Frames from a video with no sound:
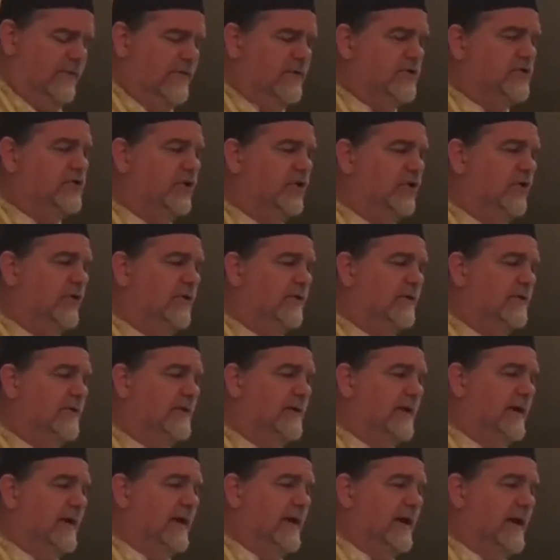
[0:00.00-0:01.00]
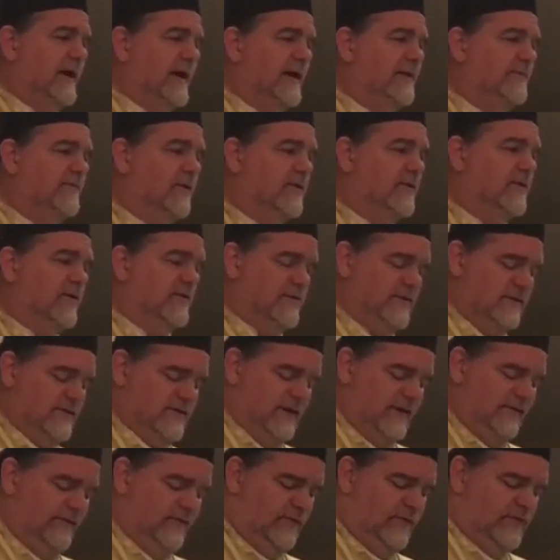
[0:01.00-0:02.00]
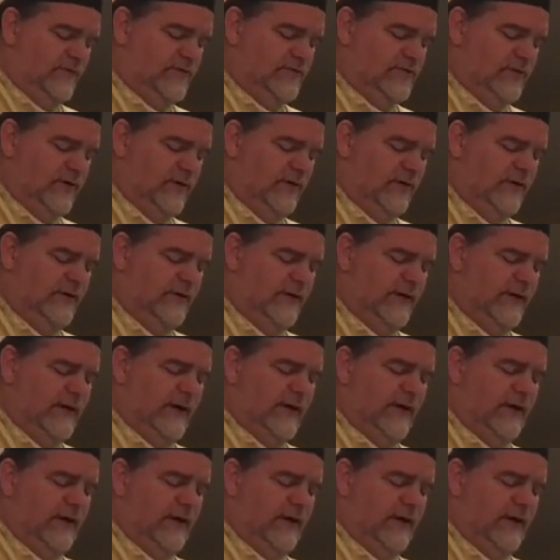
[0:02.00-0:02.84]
returned. And because it never returned,